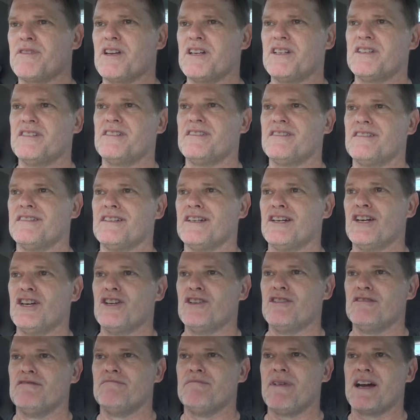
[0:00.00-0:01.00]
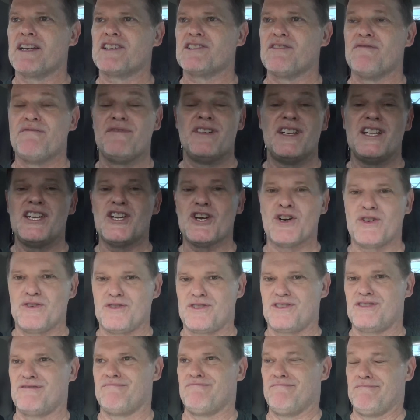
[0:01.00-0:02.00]
gonna make some
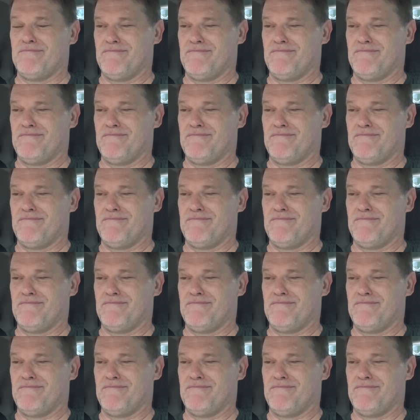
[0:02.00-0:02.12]
videos.